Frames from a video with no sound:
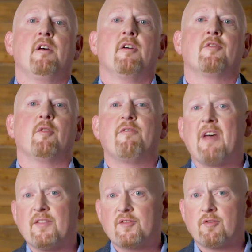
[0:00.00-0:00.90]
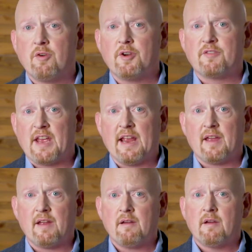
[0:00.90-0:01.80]
So if that's the route you're
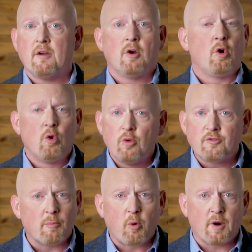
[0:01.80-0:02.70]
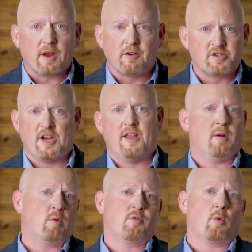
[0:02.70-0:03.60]
taking, who's supporting your JD
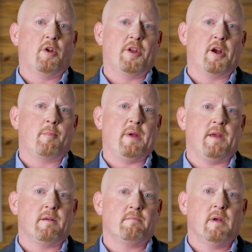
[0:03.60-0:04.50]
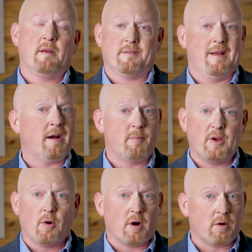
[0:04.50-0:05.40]
Edwards World ERP? It's not going to be
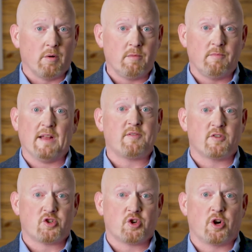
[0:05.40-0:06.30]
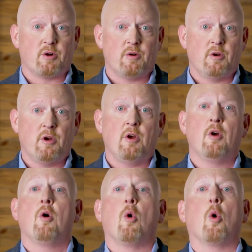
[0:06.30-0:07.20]
Oracle, that's for sure.
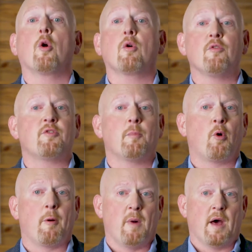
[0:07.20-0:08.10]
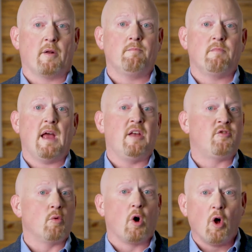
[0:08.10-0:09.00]
Oracle's support model, as
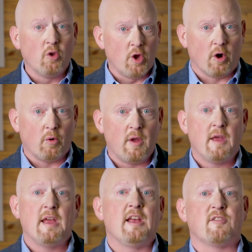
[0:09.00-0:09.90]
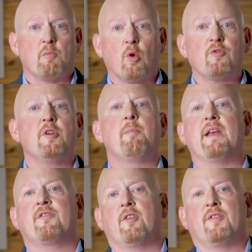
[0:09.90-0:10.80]
you all know, is mostly
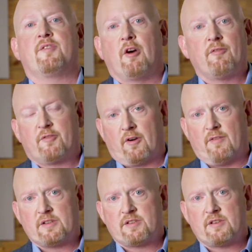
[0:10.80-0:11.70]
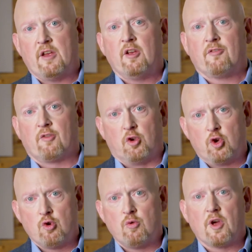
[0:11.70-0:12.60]
based on self-service. So
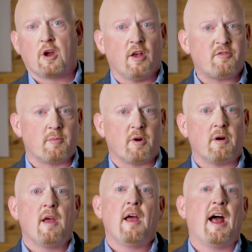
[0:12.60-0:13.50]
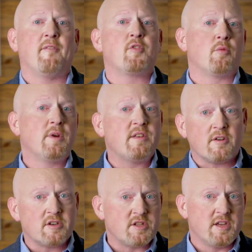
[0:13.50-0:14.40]
you, the customer, have to
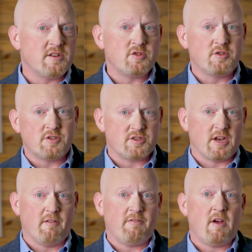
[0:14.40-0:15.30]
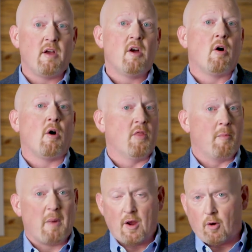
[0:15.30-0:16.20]
research the issue yourself on the
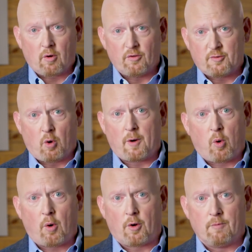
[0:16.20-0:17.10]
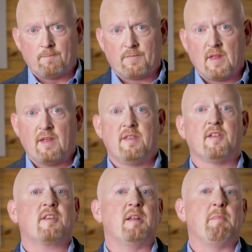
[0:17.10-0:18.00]
My Oracle Support portal.
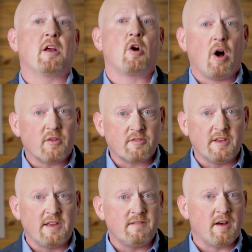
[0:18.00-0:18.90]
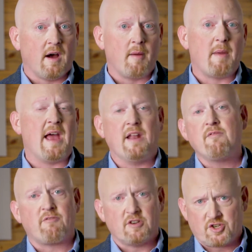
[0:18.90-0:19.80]
This can be costly in time and
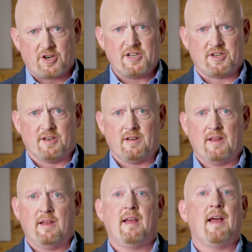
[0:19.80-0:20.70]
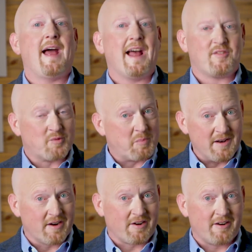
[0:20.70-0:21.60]
frustration. At
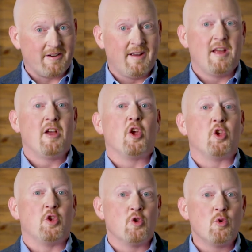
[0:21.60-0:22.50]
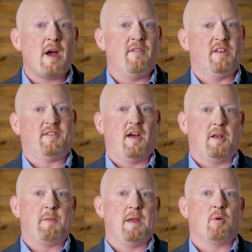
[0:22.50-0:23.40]
Spinnaker, you have
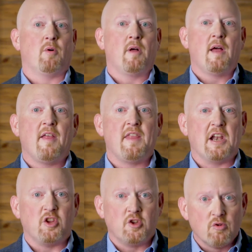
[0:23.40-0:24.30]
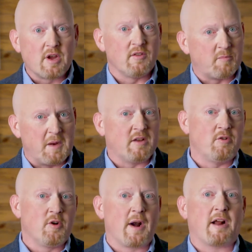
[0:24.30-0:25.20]
assigned people that you can speak to
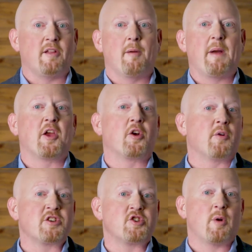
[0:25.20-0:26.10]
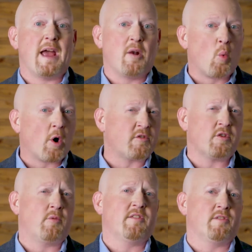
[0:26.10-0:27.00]
directly about your issue and work to
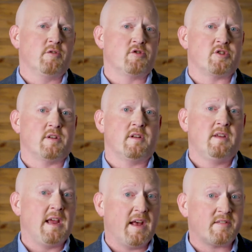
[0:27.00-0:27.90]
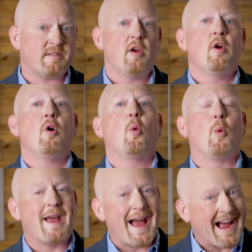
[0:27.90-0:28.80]
resolution. Yes,
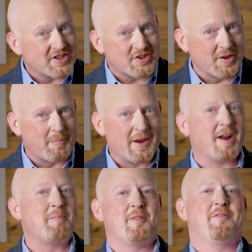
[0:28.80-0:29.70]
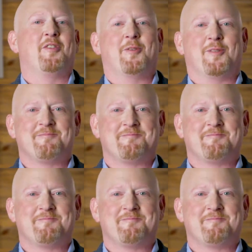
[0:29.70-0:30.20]
we actually pick up the phone.